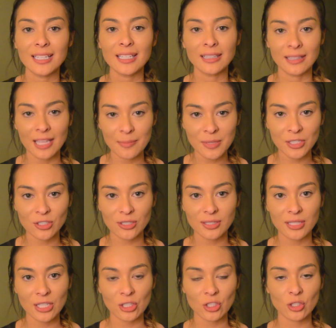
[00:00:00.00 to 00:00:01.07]
let me just
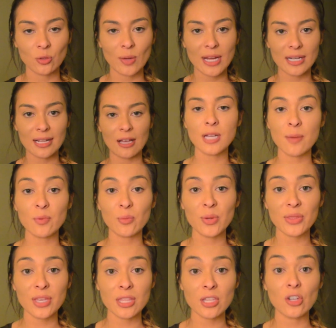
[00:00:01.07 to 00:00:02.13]
teach you right now. Number one
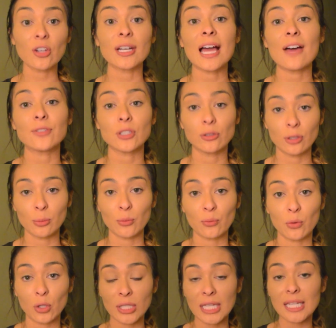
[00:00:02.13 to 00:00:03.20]
thing that you're going to have to learn
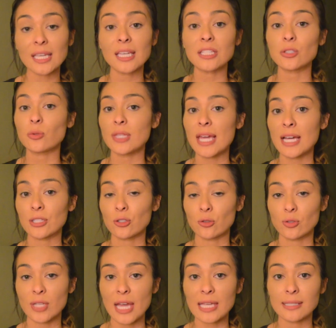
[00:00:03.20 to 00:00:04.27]
before getting into the
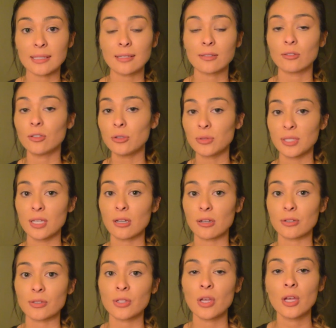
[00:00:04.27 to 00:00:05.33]
exercise is, new
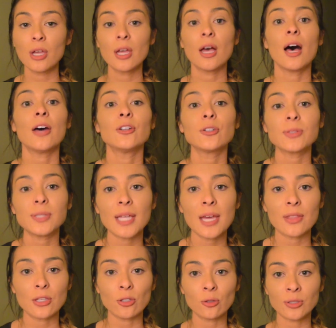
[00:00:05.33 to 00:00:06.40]
singers,
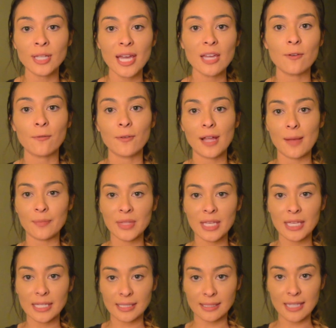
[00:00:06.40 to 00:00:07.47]
understand that your diaphragm
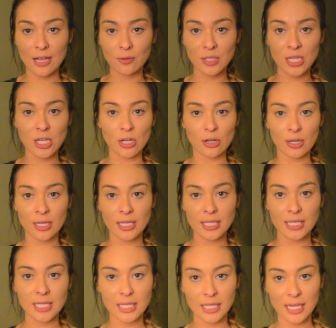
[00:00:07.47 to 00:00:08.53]
is down here,
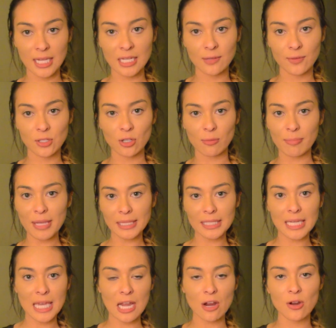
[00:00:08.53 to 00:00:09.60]
kind of in your
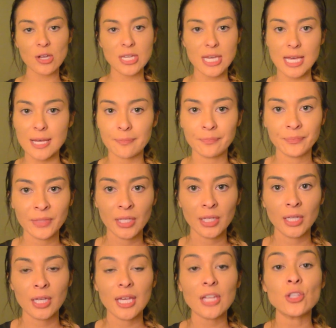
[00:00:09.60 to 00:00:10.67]
belly area,
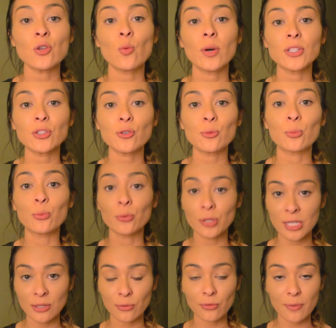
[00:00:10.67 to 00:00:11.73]
and you want to
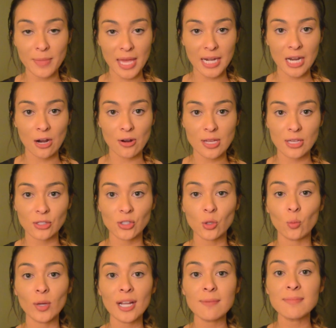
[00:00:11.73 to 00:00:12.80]
breathe from that area. So
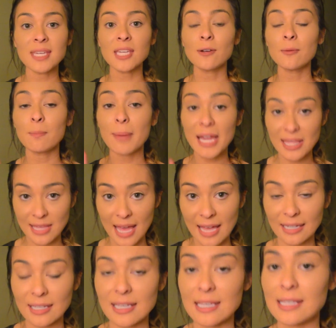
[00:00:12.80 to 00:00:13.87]
what I mean by
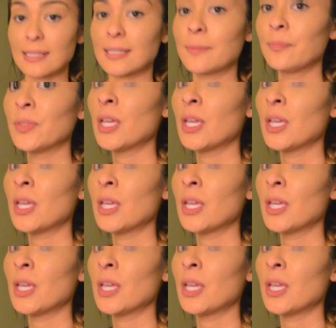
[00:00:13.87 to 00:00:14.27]
that is,